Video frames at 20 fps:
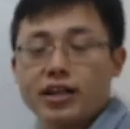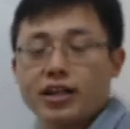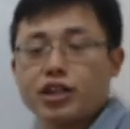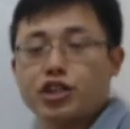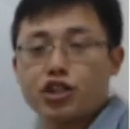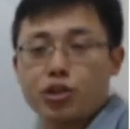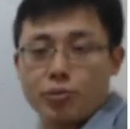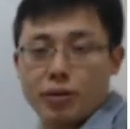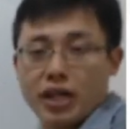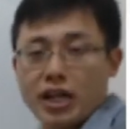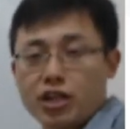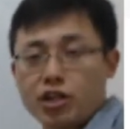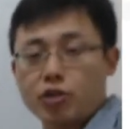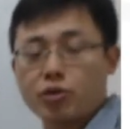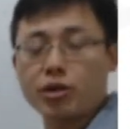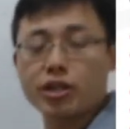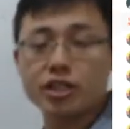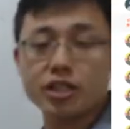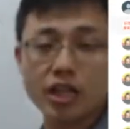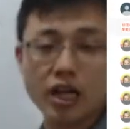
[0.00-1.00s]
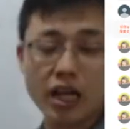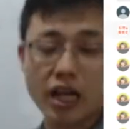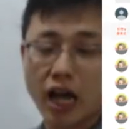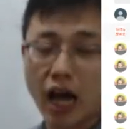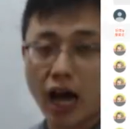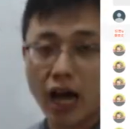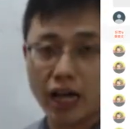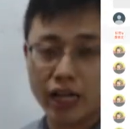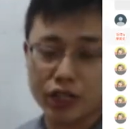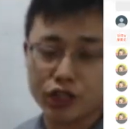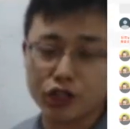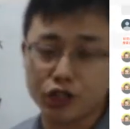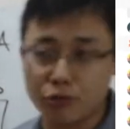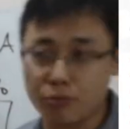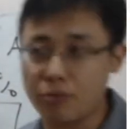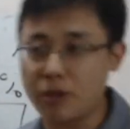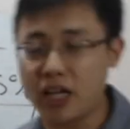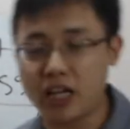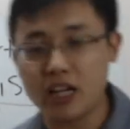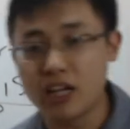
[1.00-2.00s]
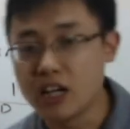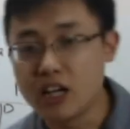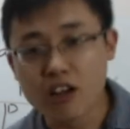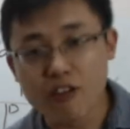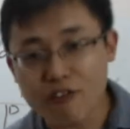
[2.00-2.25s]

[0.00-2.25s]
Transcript: It should be it should be